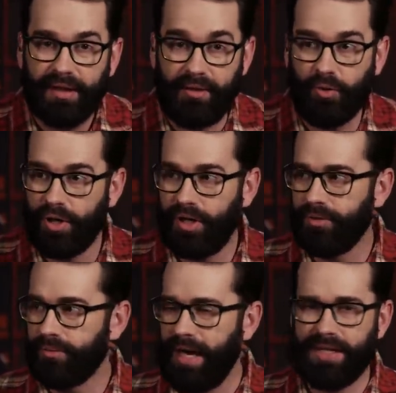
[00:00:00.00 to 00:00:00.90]
and we're
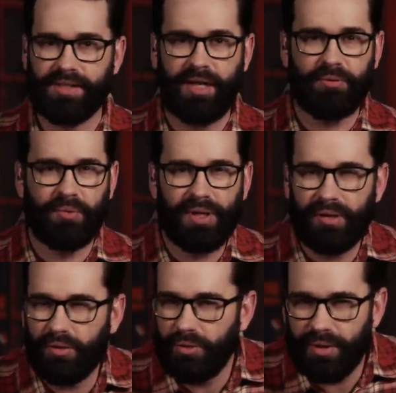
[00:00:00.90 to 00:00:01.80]
all asking, "What?
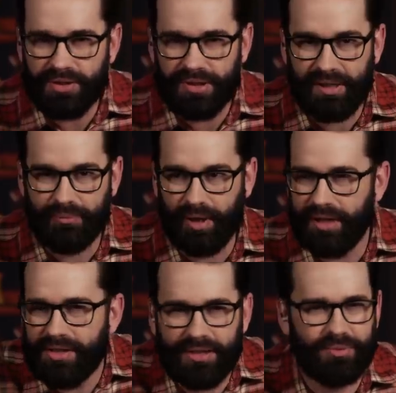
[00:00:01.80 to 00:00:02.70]
Who is she? What
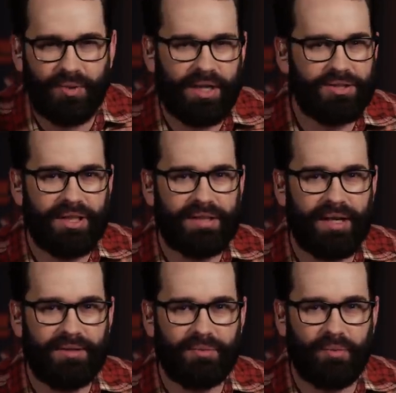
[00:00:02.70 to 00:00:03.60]
is? What has she
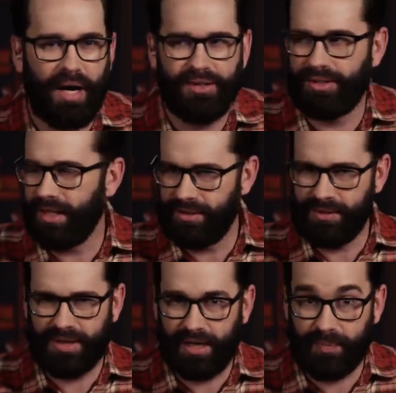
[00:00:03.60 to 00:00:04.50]
done? Why should
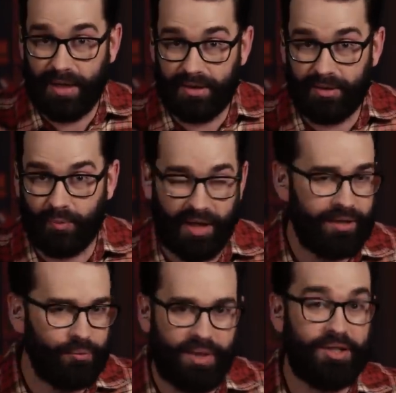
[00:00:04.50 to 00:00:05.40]
anyone care about her?
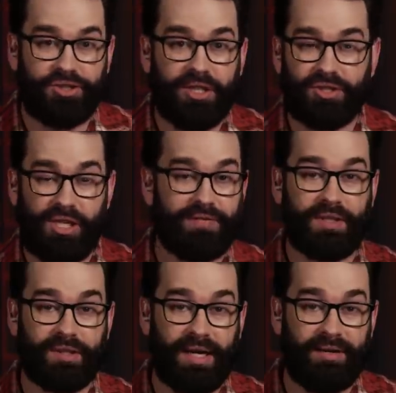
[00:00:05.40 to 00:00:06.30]
What? What has she achieved
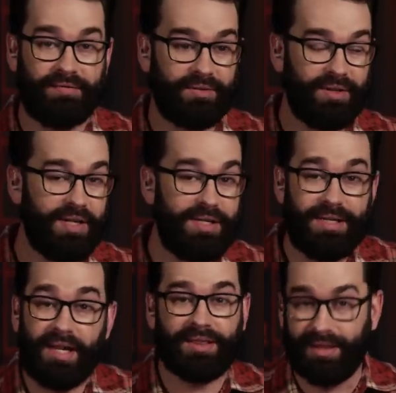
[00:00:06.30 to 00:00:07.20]
in her life?
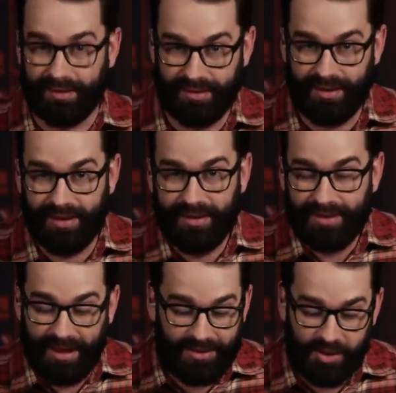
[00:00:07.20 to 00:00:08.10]
Nothing.
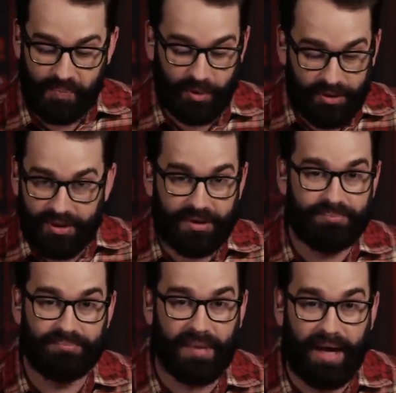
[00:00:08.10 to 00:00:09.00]
They just pulled
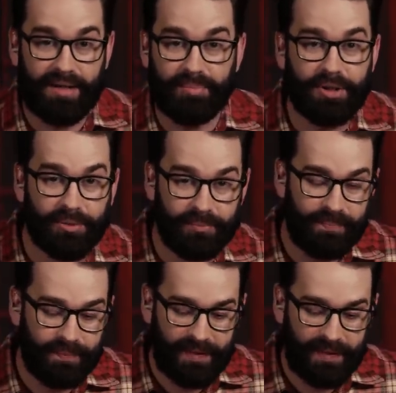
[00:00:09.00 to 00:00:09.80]
her out of the blue."